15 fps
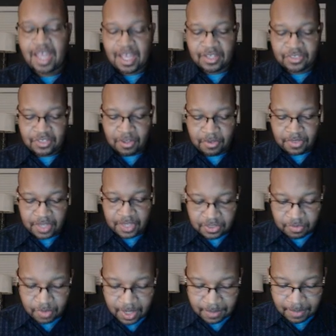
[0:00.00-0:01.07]
And so
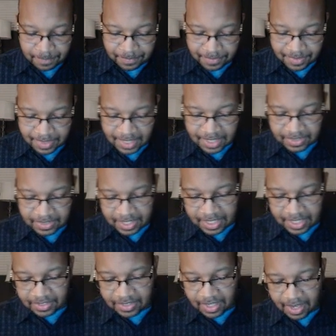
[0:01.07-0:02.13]
this
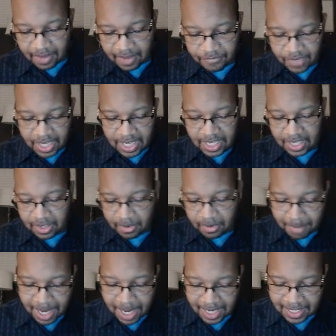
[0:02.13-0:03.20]
is feeding your
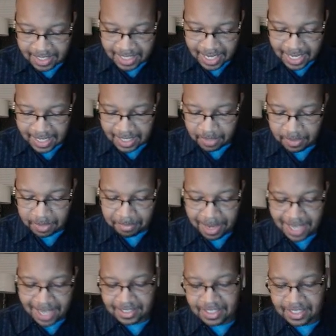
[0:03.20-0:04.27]
mind daily with
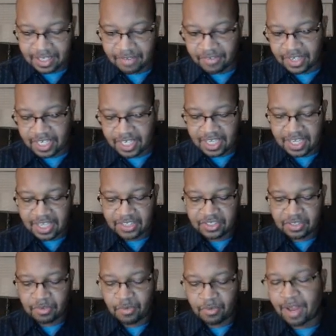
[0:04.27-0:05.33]
positivity and
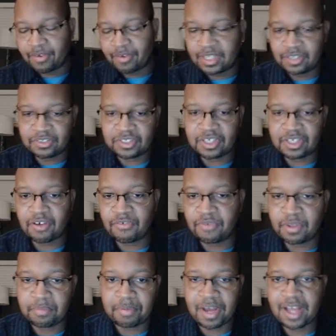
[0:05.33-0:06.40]
surrounding yourself
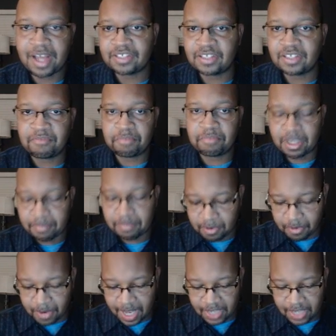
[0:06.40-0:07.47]
with positive
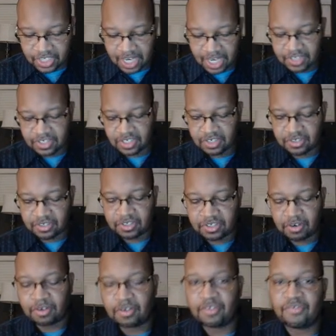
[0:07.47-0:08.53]
people and changing your
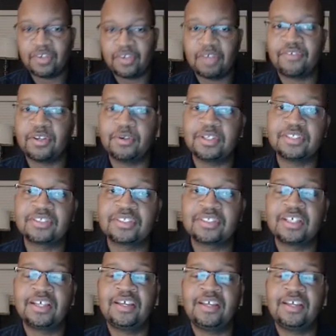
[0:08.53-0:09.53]
circle of influence.